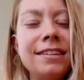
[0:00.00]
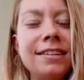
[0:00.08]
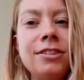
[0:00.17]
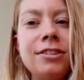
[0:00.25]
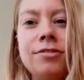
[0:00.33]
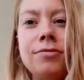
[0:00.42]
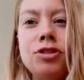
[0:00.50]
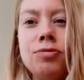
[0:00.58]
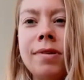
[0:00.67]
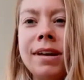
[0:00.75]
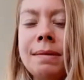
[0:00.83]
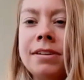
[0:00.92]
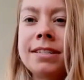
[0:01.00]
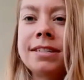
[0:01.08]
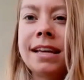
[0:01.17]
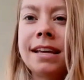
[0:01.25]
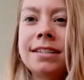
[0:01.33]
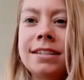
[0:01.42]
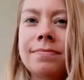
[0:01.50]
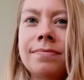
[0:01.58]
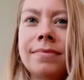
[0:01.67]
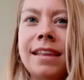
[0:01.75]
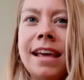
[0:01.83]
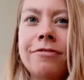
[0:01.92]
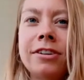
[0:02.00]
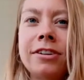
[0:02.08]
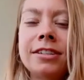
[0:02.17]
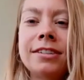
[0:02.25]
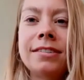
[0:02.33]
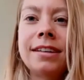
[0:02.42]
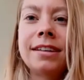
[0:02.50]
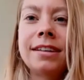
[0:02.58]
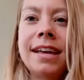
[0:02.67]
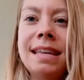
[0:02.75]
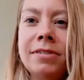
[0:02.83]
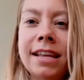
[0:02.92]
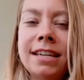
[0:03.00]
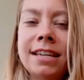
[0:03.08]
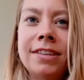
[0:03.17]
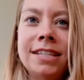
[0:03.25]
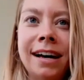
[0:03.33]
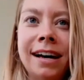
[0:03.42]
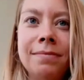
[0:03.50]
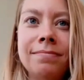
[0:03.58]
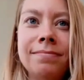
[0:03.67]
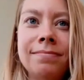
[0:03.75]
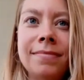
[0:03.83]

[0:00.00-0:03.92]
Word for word: to 20% effort 80% of the time?